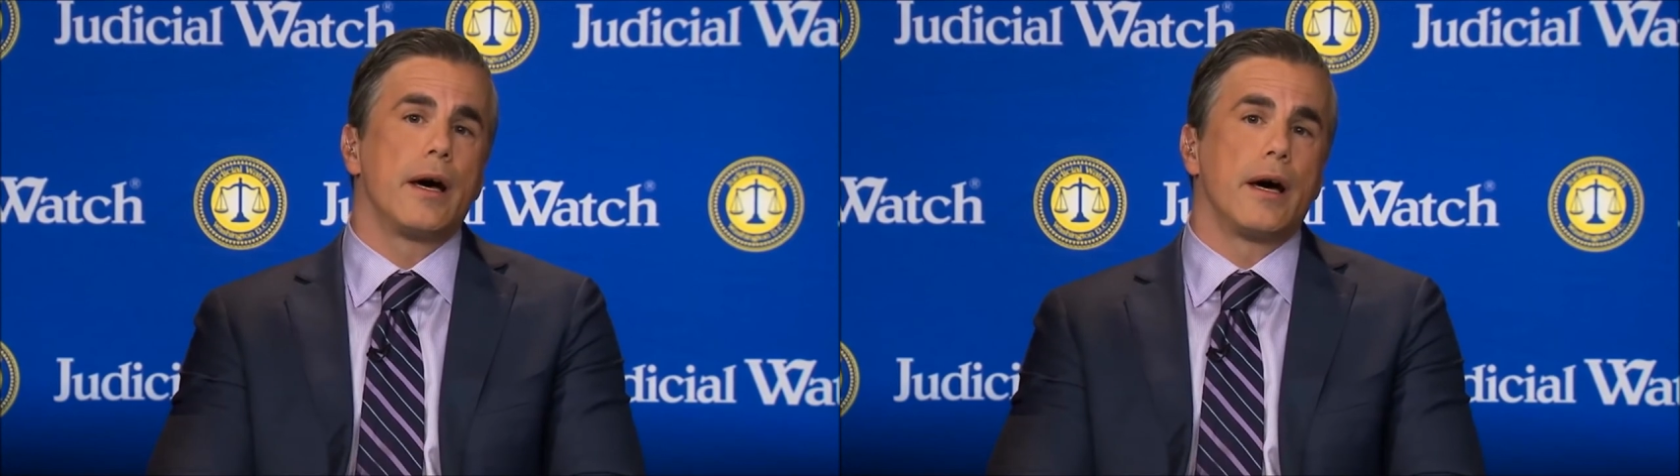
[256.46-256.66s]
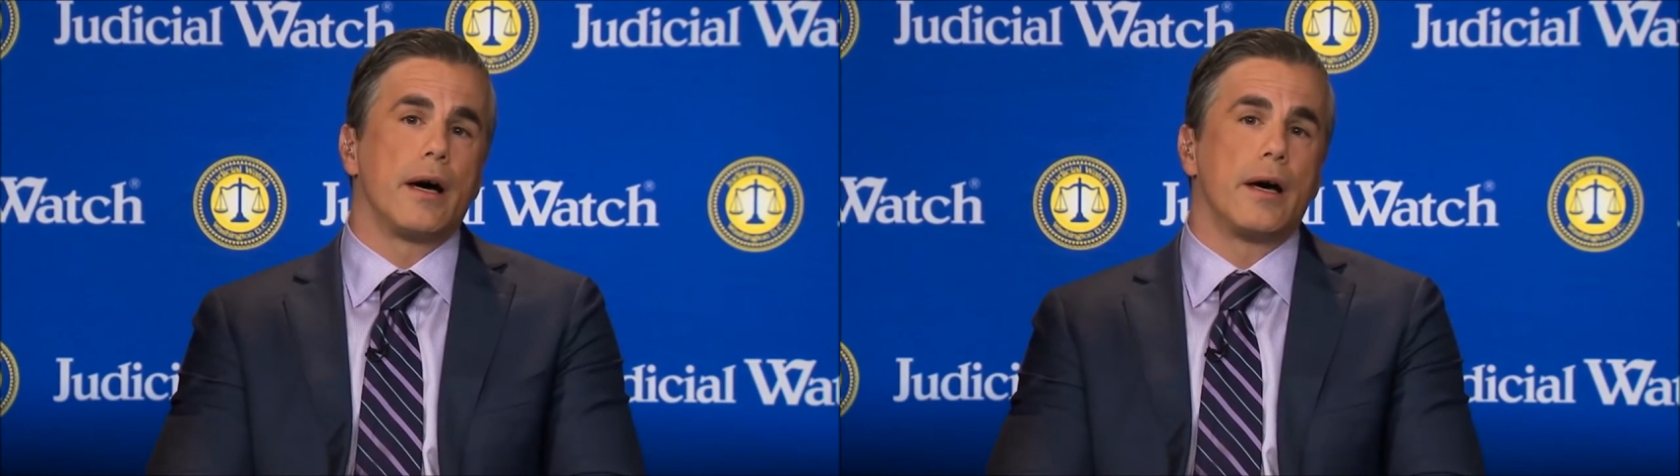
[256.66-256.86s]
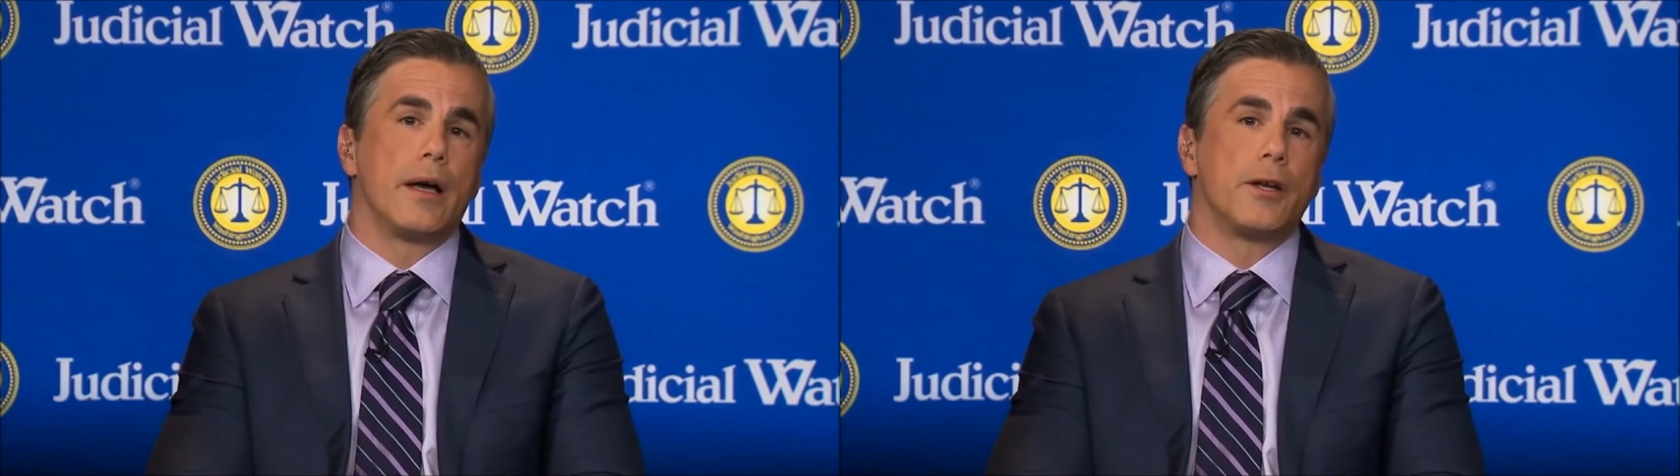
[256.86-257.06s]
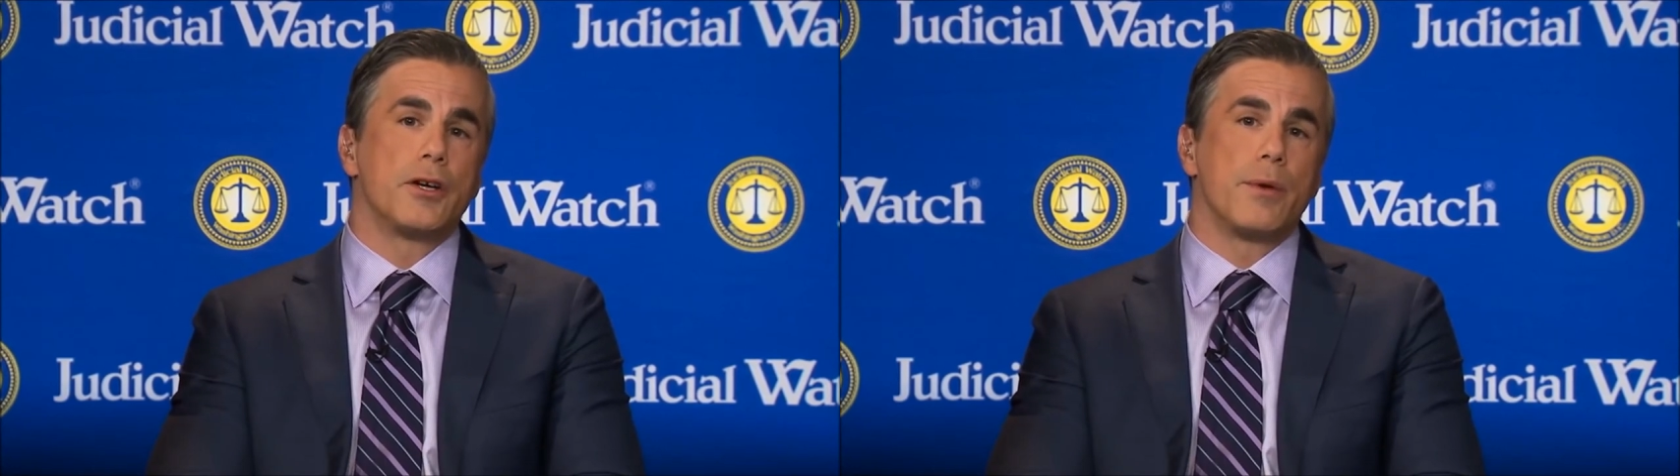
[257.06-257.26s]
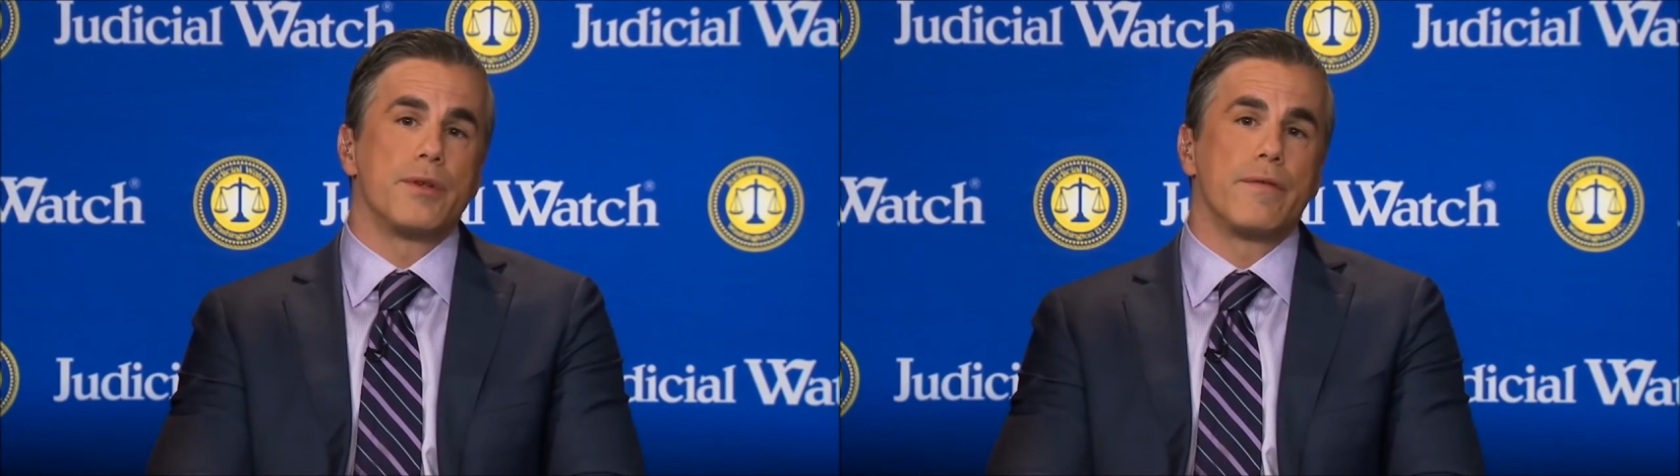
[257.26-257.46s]
uh, in
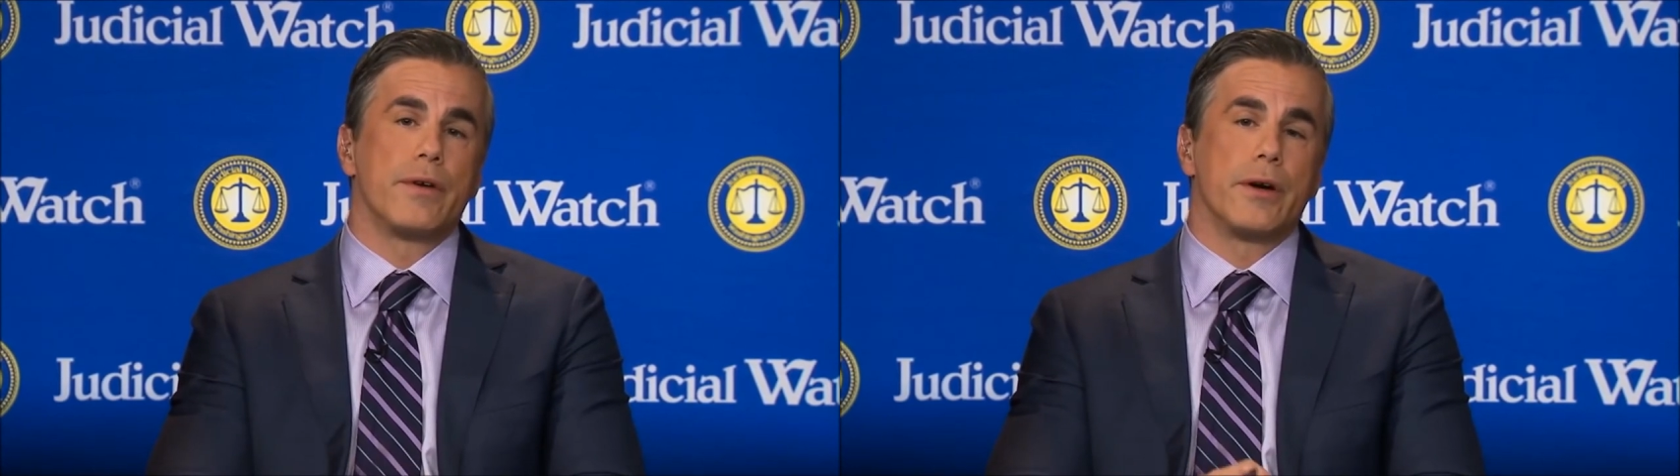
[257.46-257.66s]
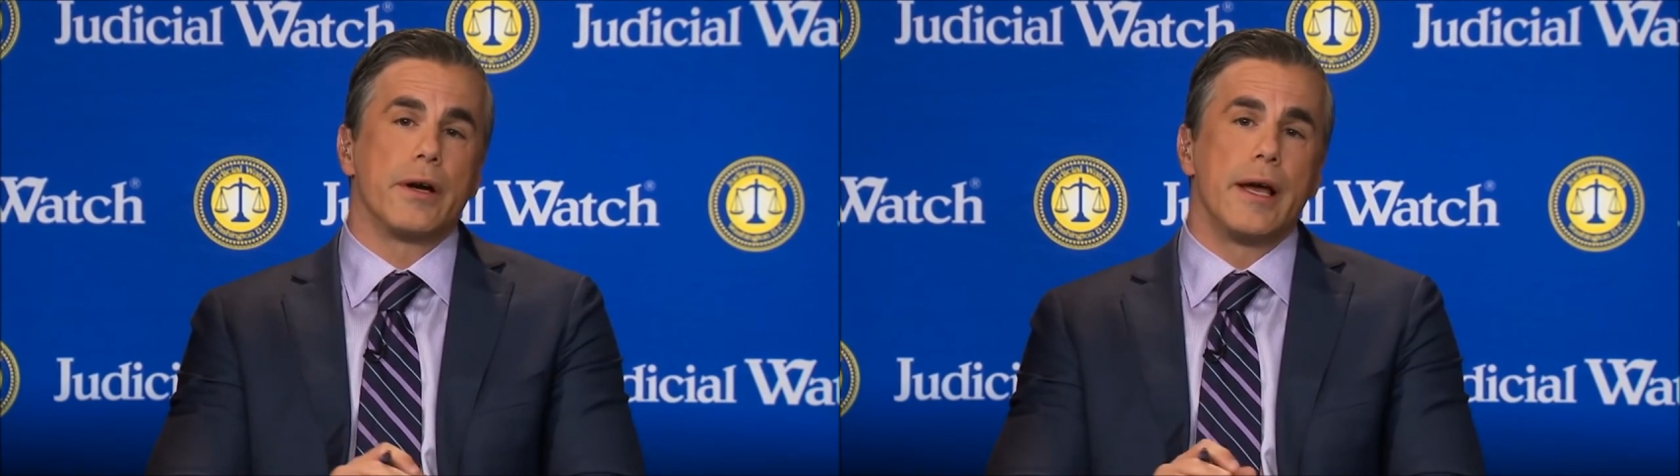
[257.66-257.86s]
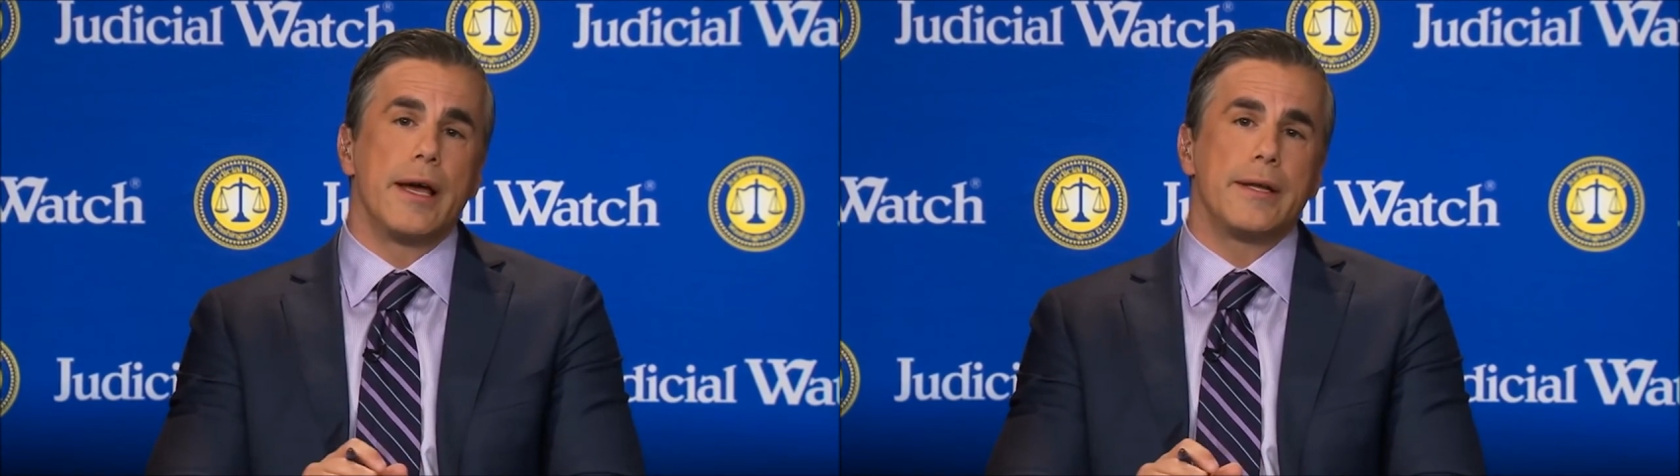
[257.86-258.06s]
terms of her